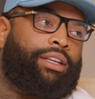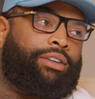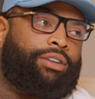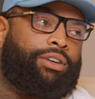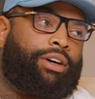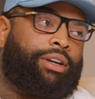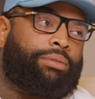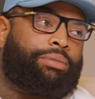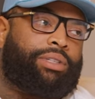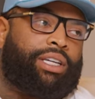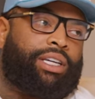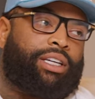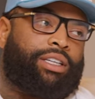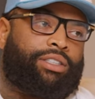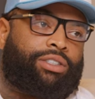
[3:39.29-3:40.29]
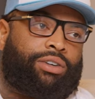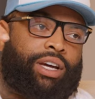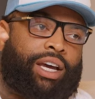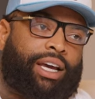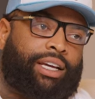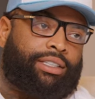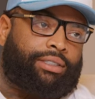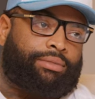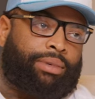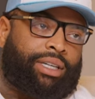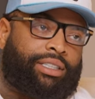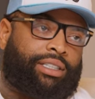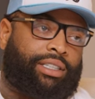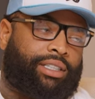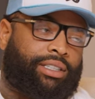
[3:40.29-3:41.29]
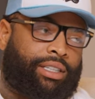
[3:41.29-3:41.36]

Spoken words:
You know what I'm saying? So it has basically